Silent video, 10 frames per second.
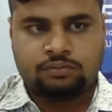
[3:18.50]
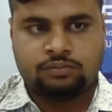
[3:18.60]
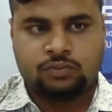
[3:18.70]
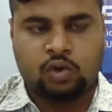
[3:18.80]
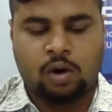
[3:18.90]

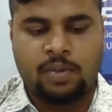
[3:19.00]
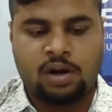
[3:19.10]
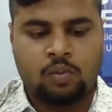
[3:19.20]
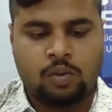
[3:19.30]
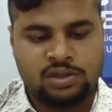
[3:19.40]

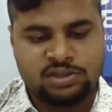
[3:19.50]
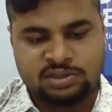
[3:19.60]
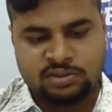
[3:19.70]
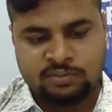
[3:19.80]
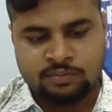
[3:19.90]
normal
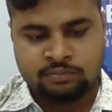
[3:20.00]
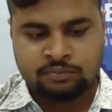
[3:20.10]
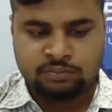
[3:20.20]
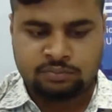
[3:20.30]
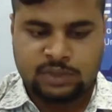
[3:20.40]
works
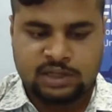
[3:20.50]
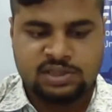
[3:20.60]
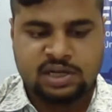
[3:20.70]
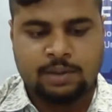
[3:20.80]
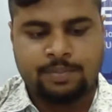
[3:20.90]
as
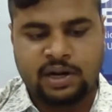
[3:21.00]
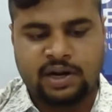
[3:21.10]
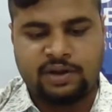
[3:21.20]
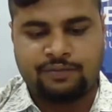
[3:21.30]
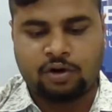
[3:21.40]
the company
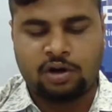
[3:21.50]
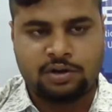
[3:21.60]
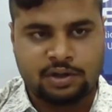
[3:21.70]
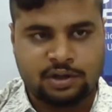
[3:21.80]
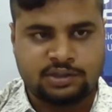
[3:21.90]
default
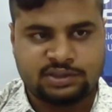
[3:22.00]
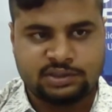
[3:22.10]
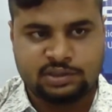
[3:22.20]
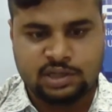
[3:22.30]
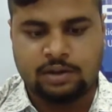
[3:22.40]

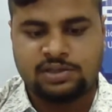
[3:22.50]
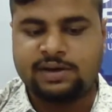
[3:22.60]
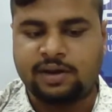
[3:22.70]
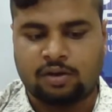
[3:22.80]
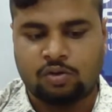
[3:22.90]

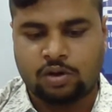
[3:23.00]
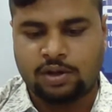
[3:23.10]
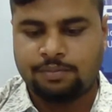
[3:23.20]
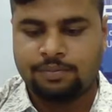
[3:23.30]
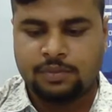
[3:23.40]
setting.
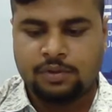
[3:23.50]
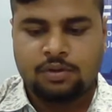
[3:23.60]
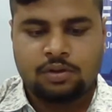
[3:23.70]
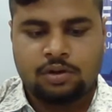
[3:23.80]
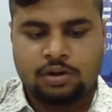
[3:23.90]
Okay,
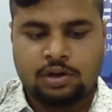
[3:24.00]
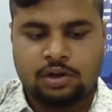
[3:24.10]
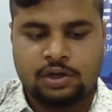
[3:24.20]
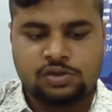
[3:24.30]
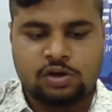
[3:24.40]

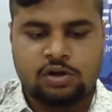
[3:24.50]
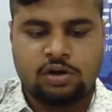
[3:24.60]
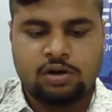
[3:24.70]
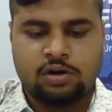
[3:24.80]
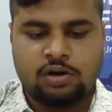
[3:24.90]
it's
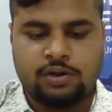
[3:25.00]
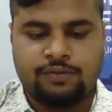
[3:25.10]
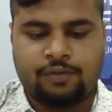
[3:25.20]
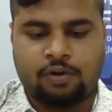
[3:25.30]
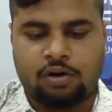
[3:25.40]
on
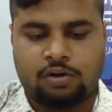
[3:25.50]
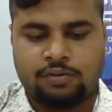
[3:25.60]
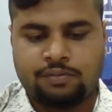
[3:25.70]
default,